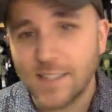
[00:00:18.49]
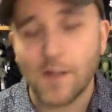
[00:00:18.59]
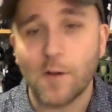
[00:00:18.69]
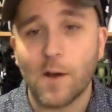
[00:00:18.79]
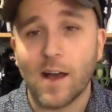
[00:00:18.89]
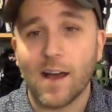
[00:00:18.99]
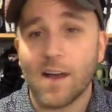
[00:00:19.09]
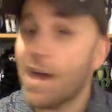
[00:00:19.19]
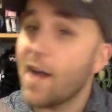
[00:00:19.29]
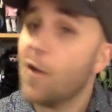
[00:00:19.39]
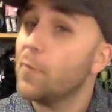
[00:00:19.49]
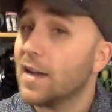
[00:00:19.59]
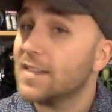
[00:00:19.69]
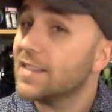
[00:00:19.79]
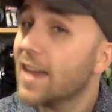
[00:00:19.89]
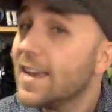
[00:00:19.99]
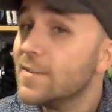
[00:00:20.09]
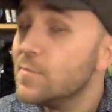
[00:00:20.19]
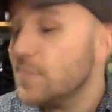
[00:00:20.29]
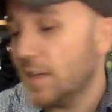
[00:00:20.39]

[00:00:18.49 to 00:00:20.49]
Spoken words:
So I hope you guys like them.